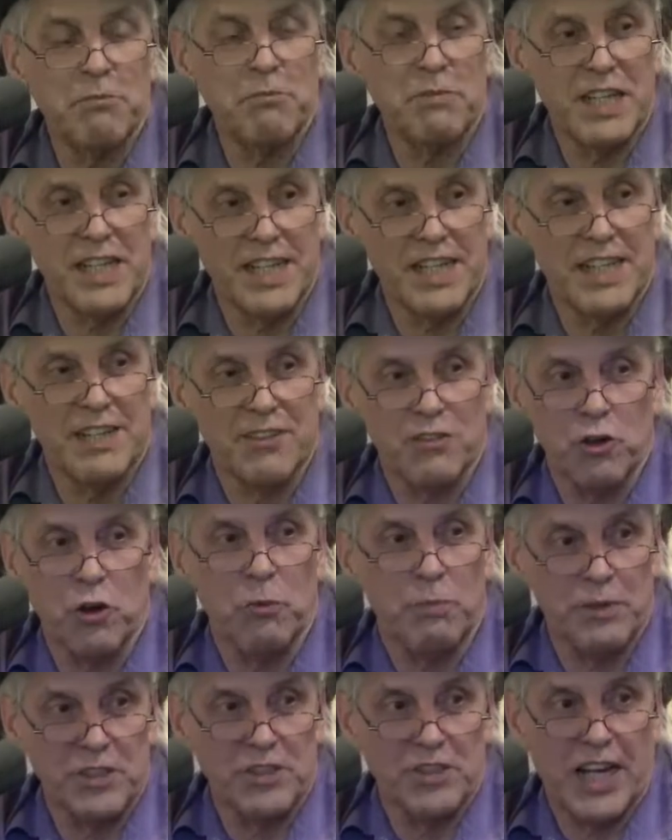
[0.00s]
me to this
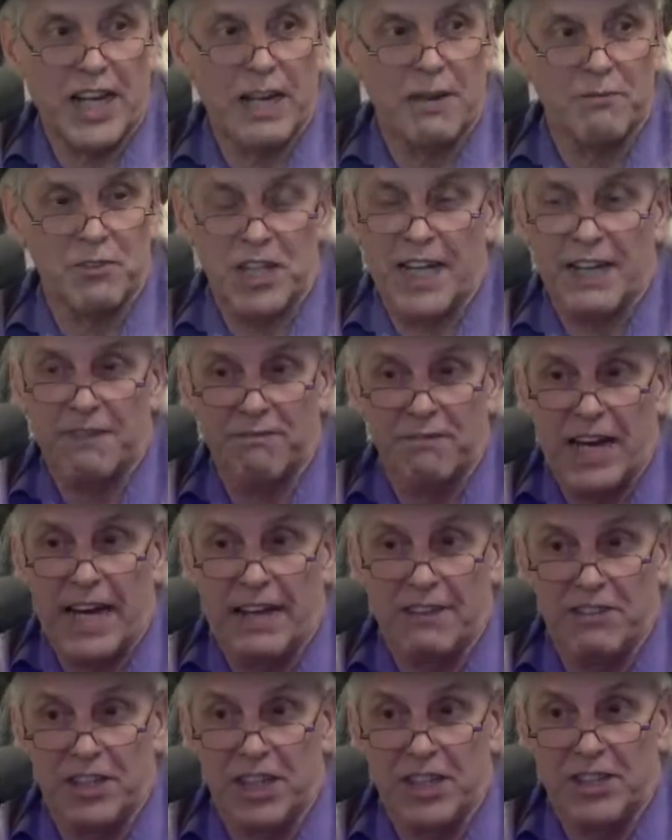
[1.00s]
open jam for like
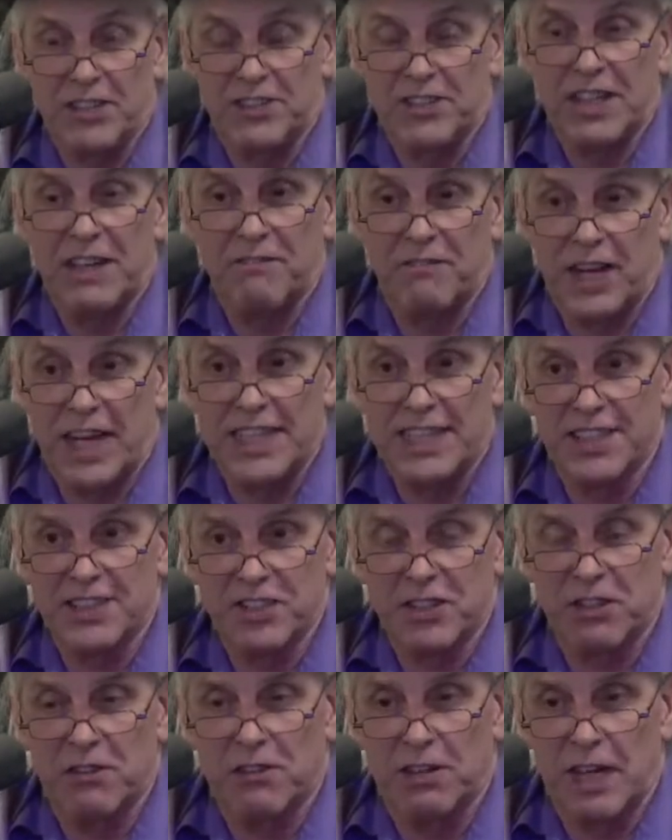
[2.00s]
5 years, and I finally
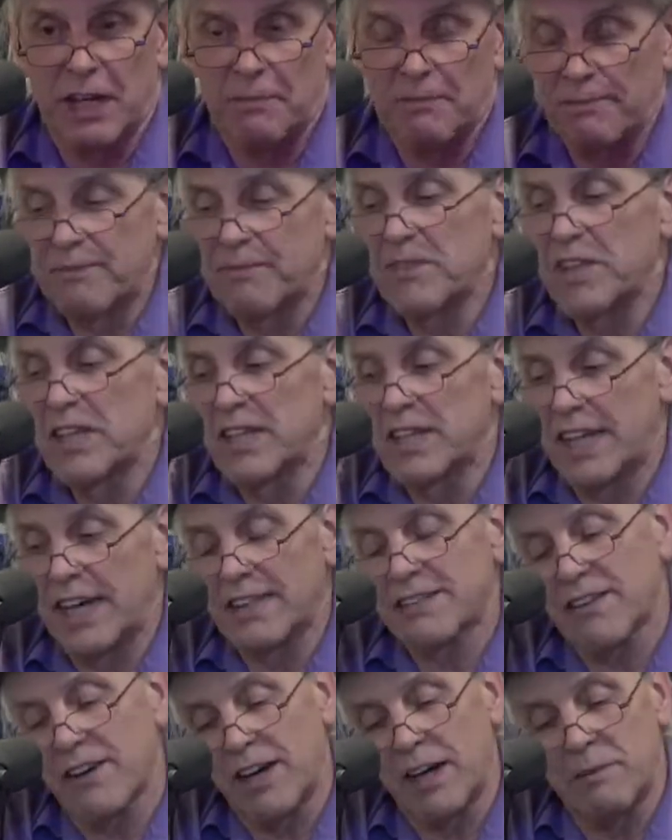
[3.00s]
show up, and
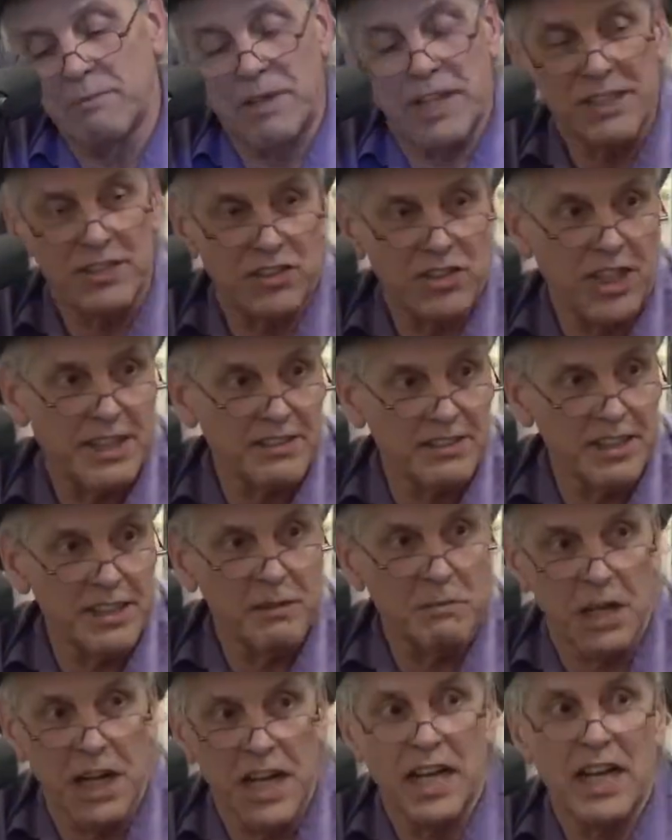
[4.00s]
that's how I met Jesse and
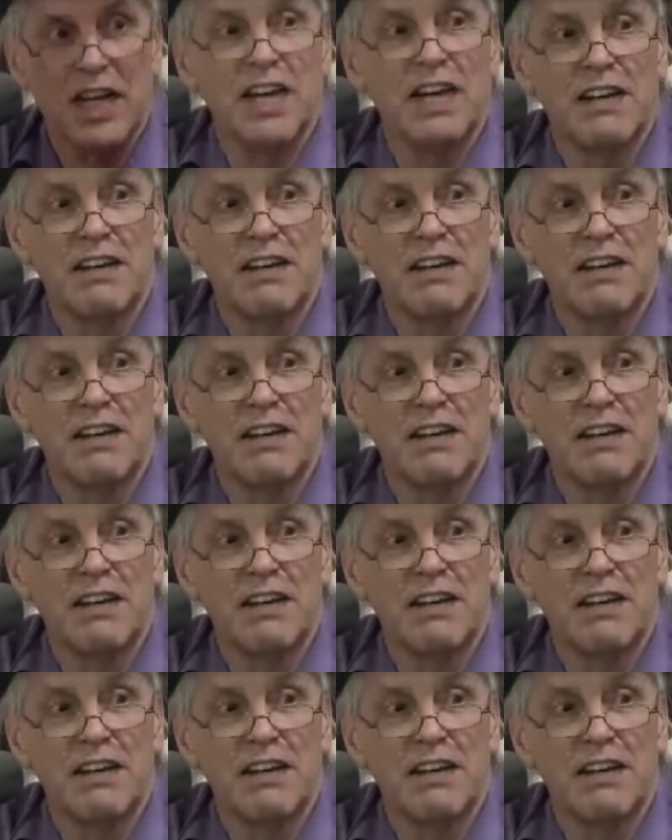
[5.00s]
Mike.